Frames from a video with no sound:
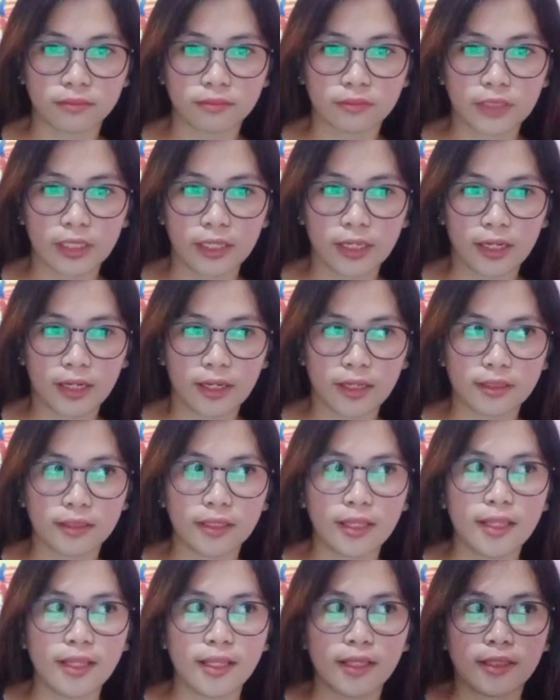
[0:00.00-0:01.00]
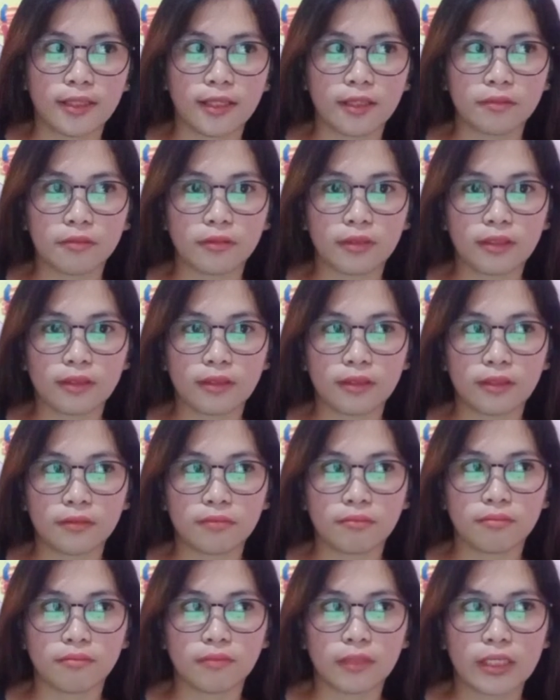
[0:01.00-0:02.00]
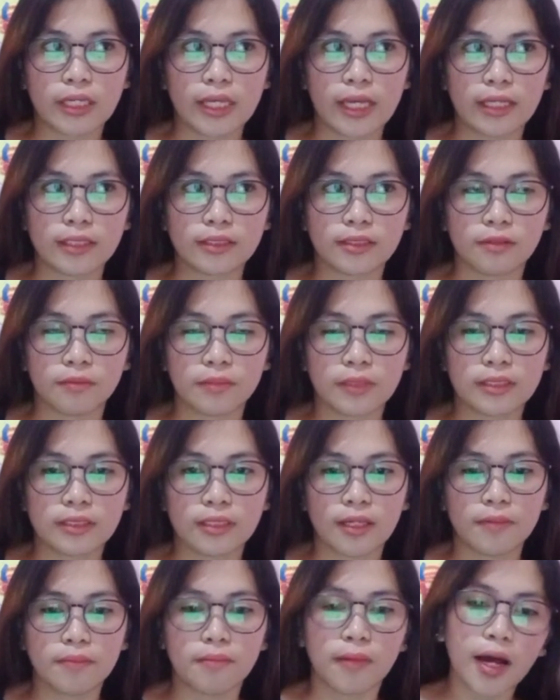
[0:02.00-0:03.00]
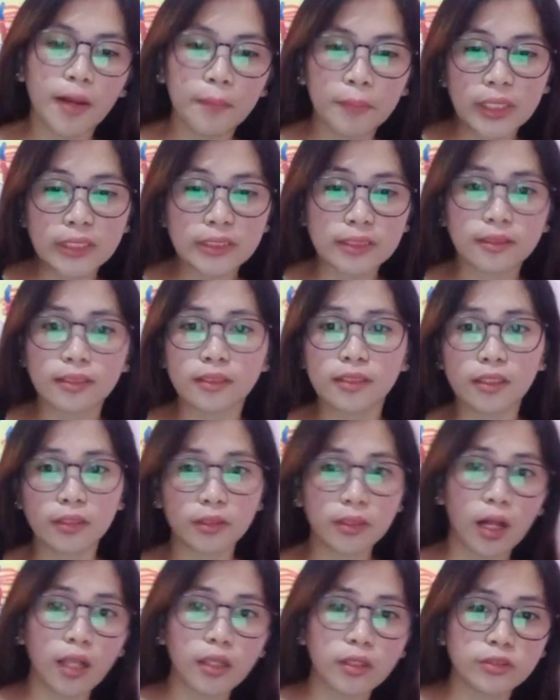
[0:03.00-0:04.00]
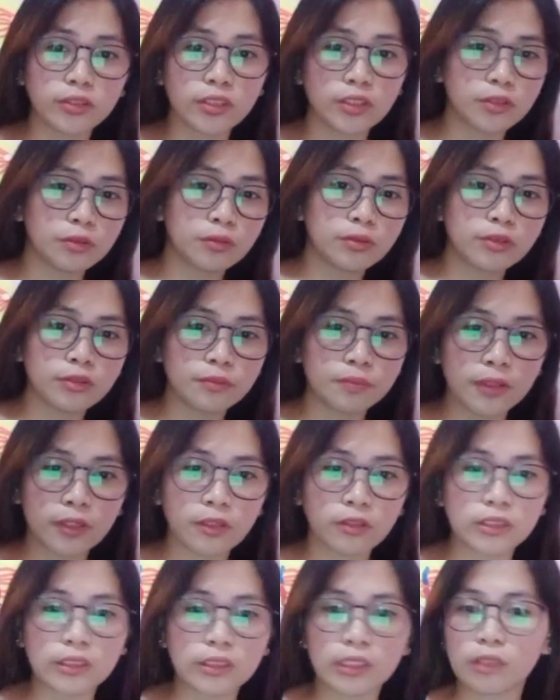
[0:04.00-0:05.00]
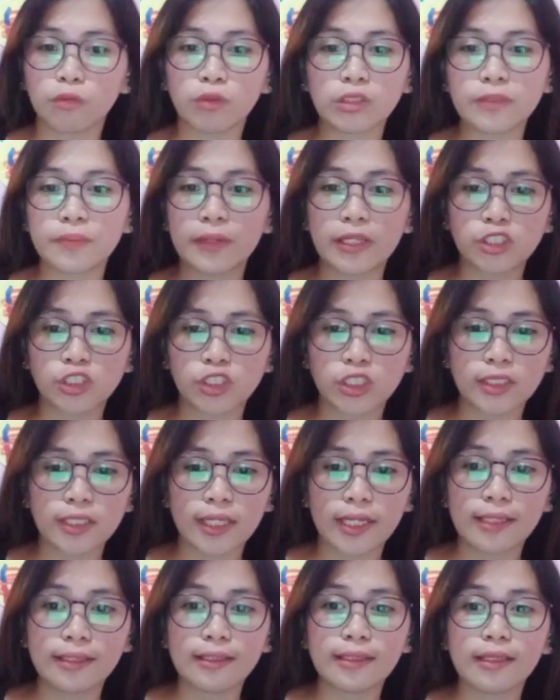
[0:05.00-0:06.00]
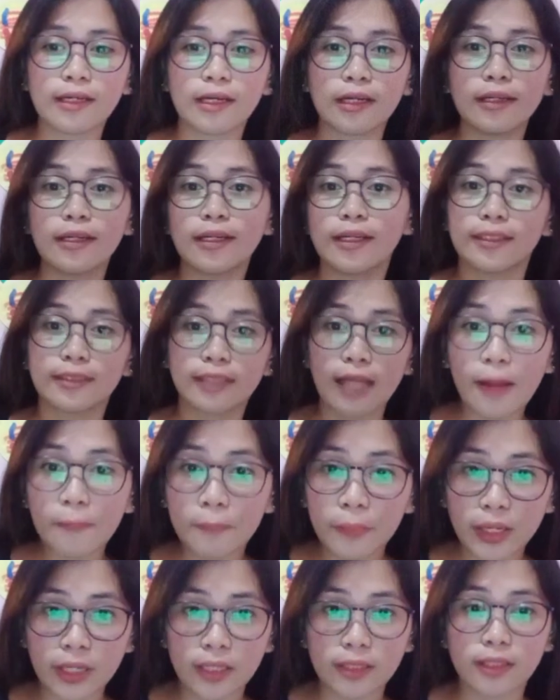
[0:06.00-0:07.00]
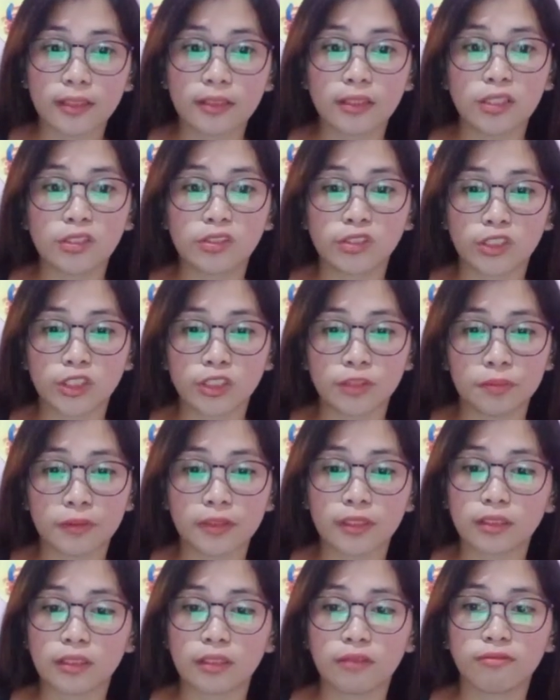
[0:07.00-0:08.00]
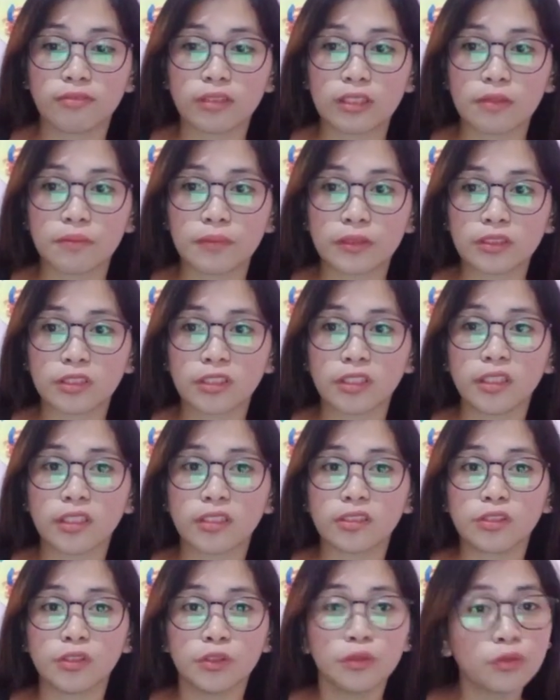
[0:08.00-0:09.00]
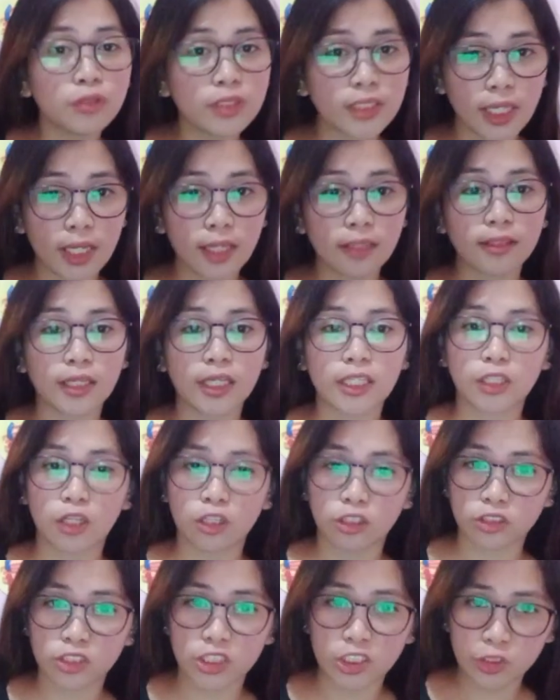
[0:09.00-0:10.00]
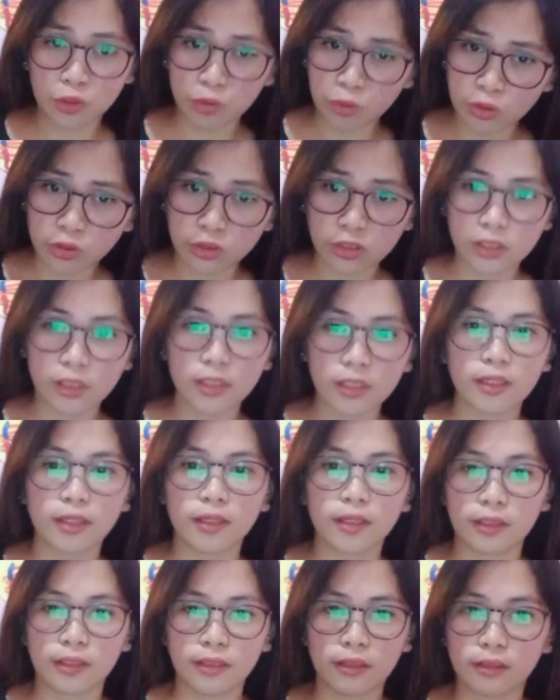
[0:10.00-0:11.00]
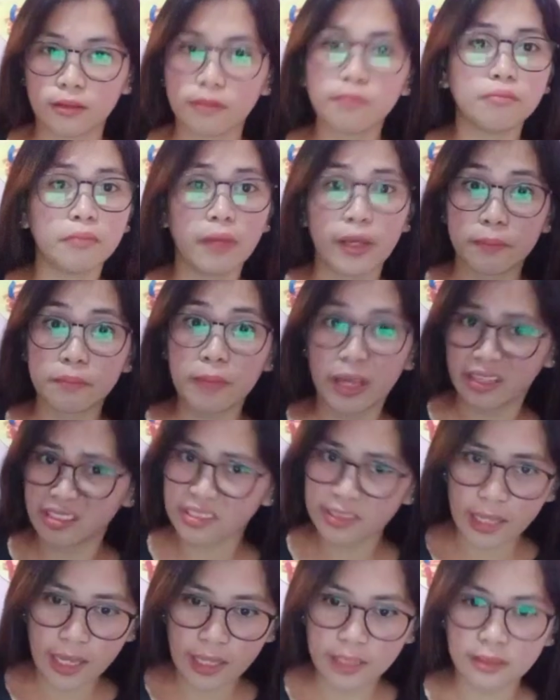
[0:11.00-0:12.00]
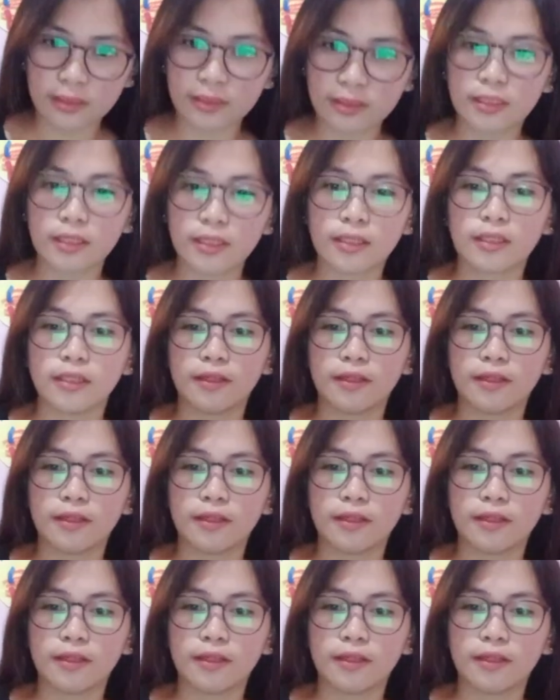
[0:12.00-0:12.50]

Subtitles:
Yeah. Let, let me guess. You may say, Mom, it's the technology tools because it was mentioned in the topic, the teacher's productivity materials using technology tools. Makes sense.